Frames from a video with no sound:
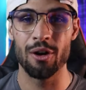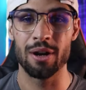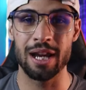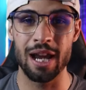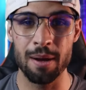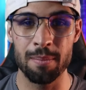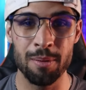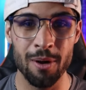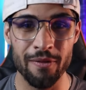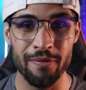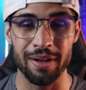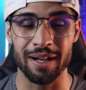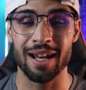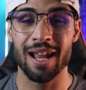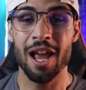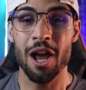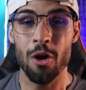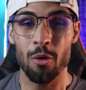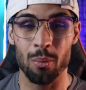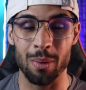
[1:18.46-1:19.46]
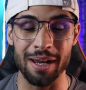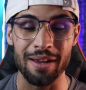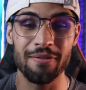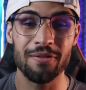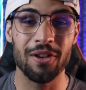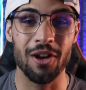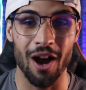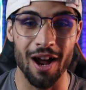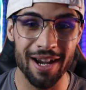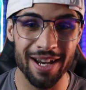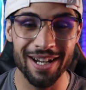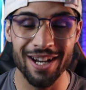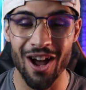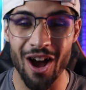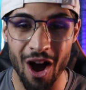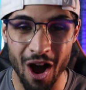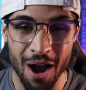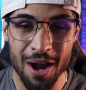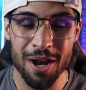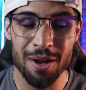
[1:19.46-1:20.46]
Okay, perfect. We've got it
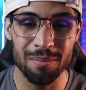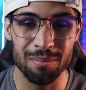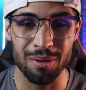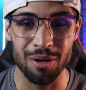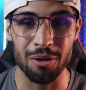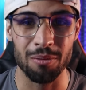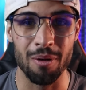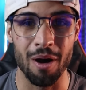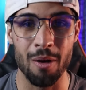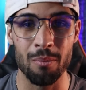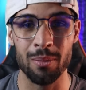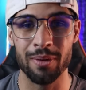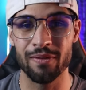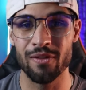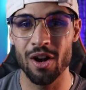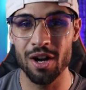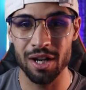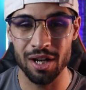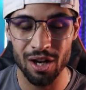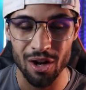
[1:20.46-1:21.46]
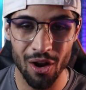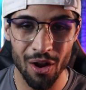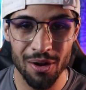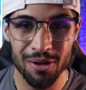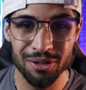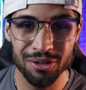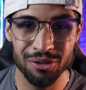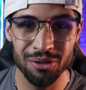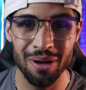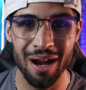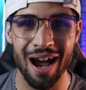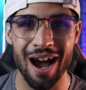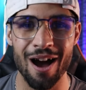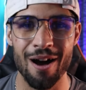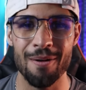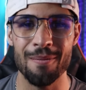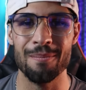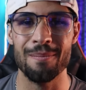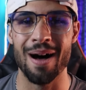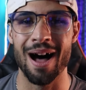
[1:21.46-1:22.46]
on a boom arm. We've got it close to
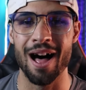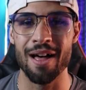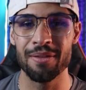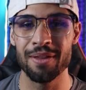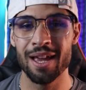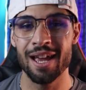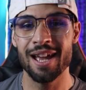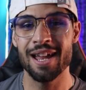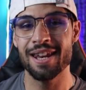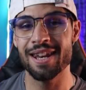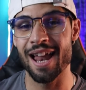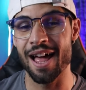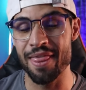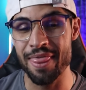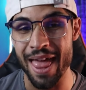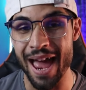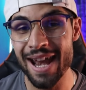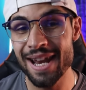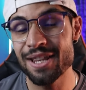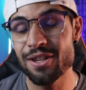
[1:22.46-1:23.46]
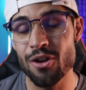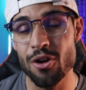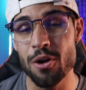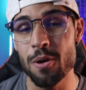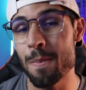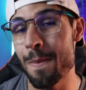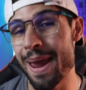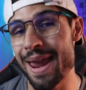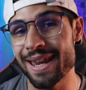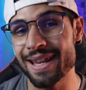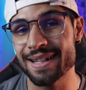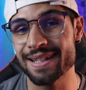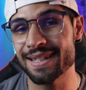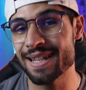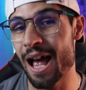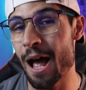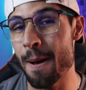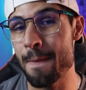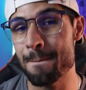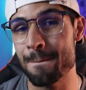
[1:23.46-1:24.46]
our mouth now that is going to make it
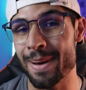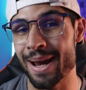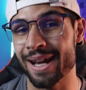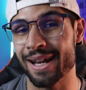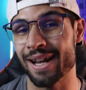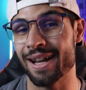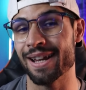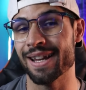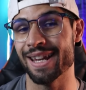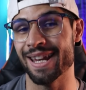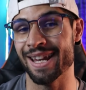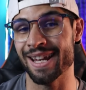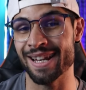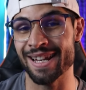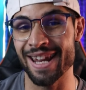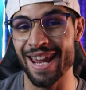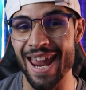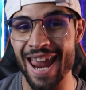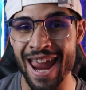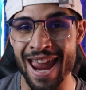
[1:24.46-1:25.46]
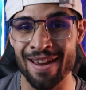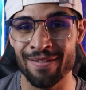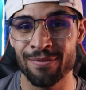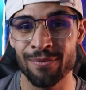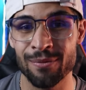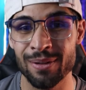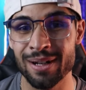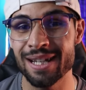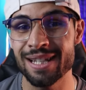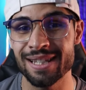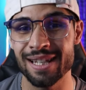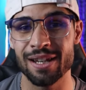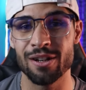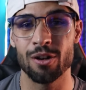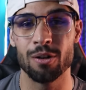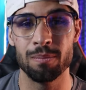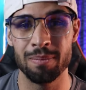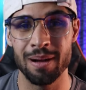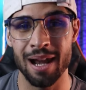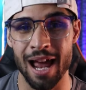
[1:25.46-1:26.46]
sound better in every
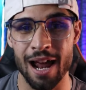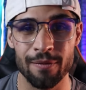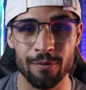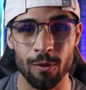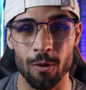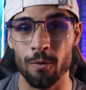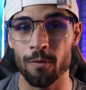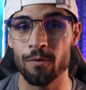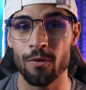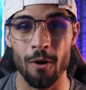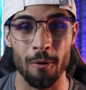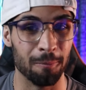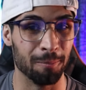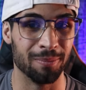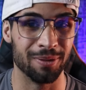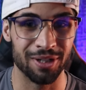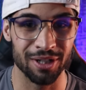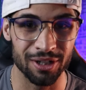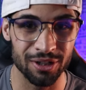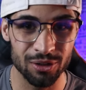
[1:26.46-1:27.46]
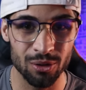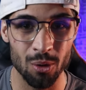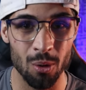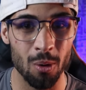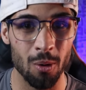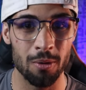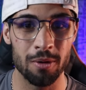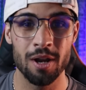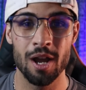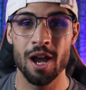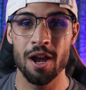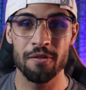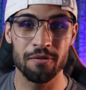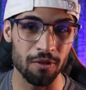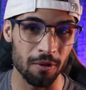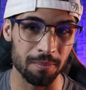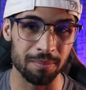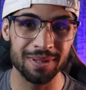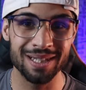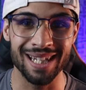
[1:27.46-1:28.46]
single platform from Discord,
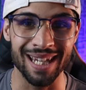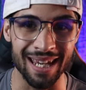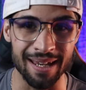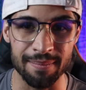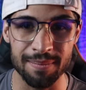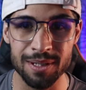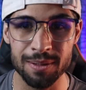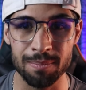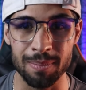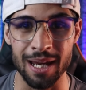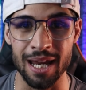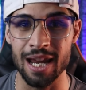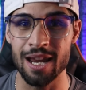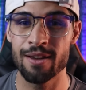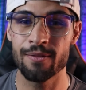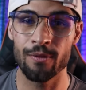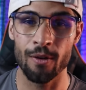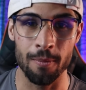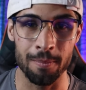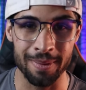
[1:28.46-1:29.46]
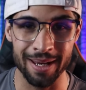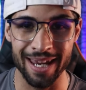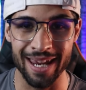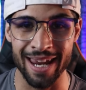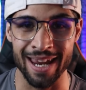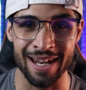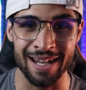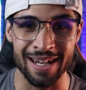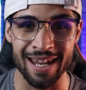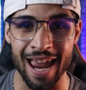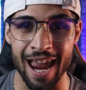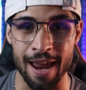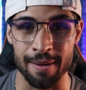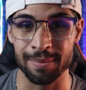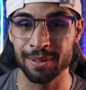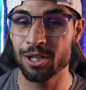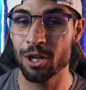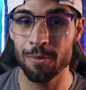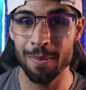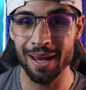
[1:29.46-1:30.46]
from TeamSpeak, from
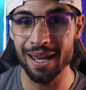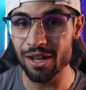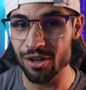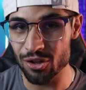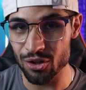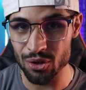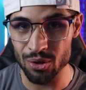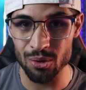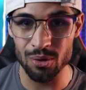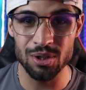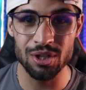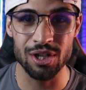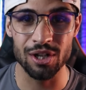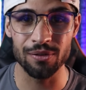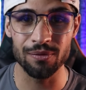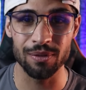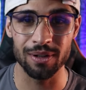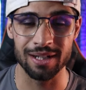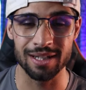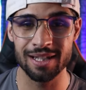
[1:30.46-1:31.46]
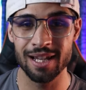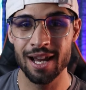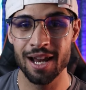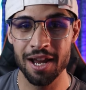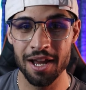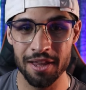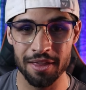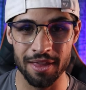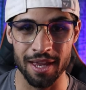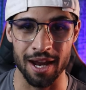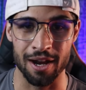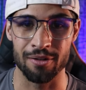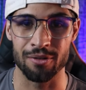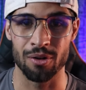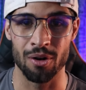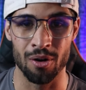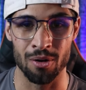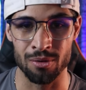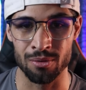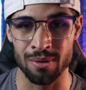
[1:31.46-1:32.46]
in-game. It's going to make a huge difference there
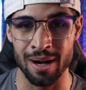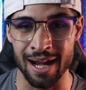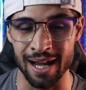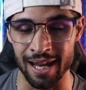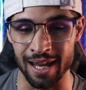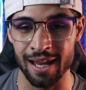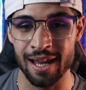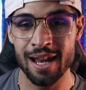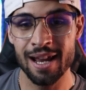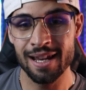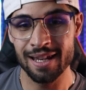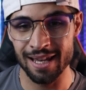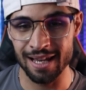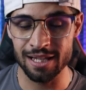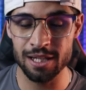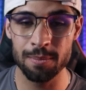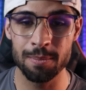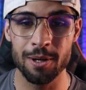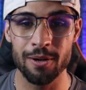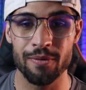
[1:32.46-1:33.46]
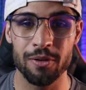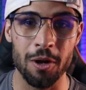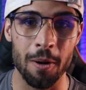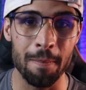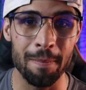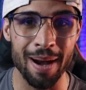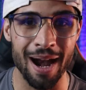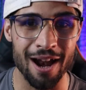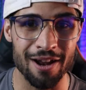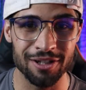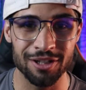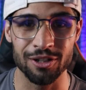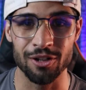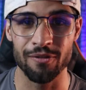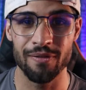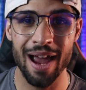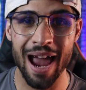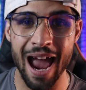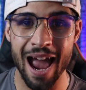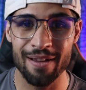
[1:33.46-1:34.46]
already. There's a bit of a comparison
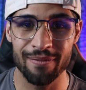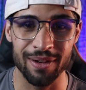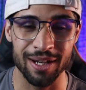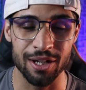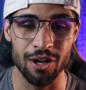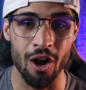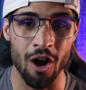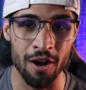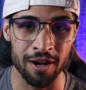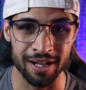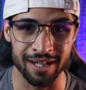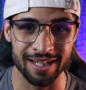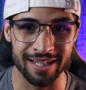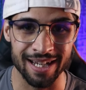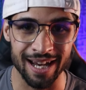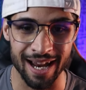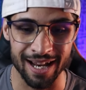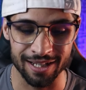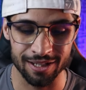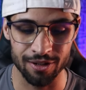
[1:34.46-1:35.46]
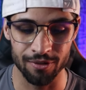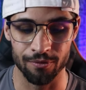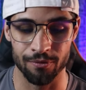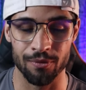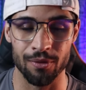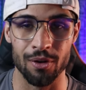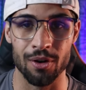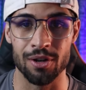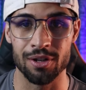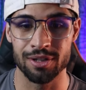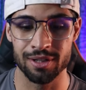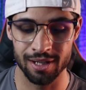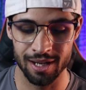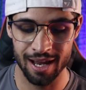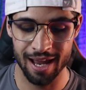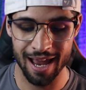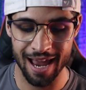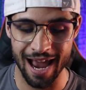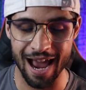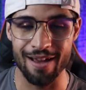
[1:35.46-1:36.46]
of having it on a desk versus
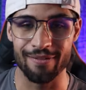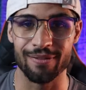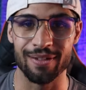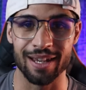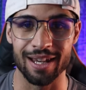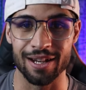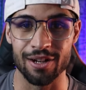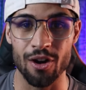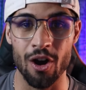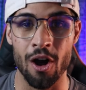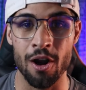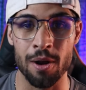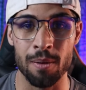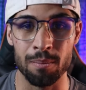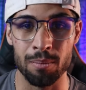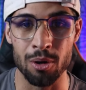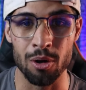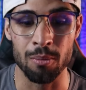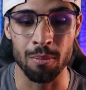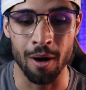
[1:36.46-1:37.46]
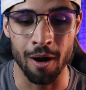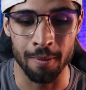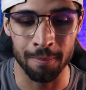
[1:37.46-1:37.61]
having it on a boom